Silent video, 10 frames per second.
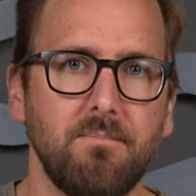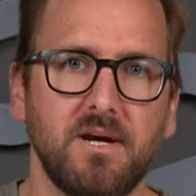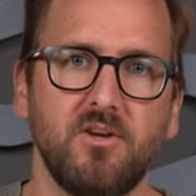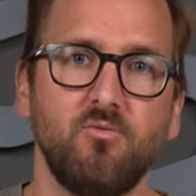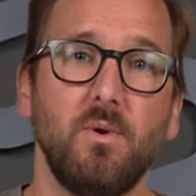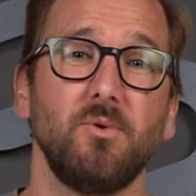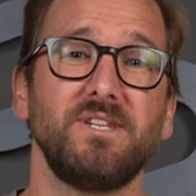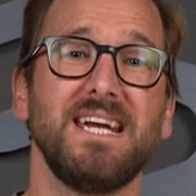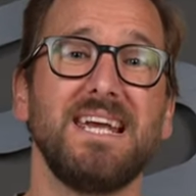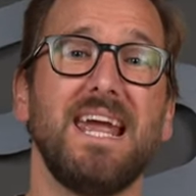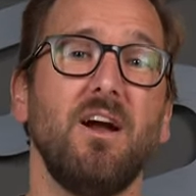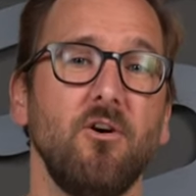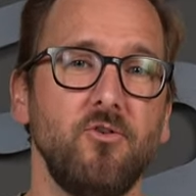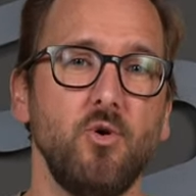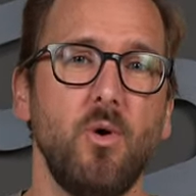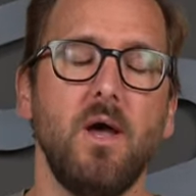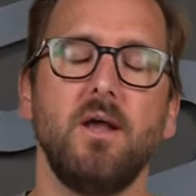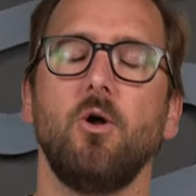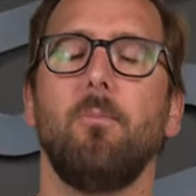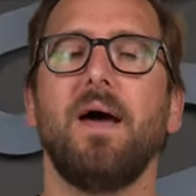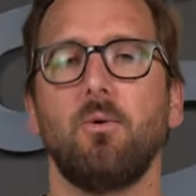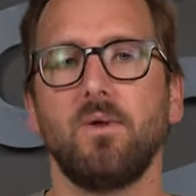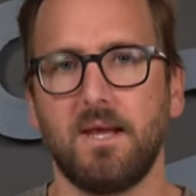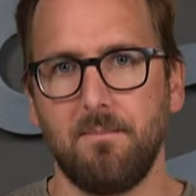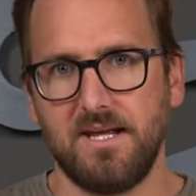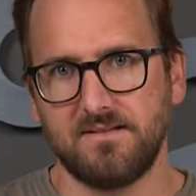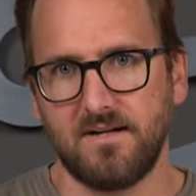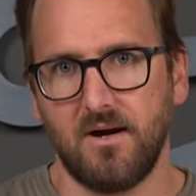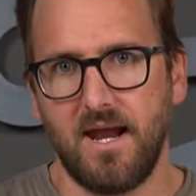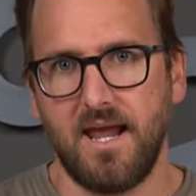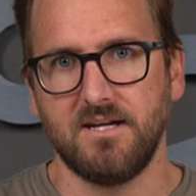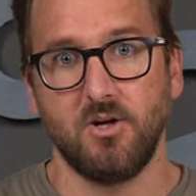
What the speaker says: because we will take care of you no matter what that means on our end.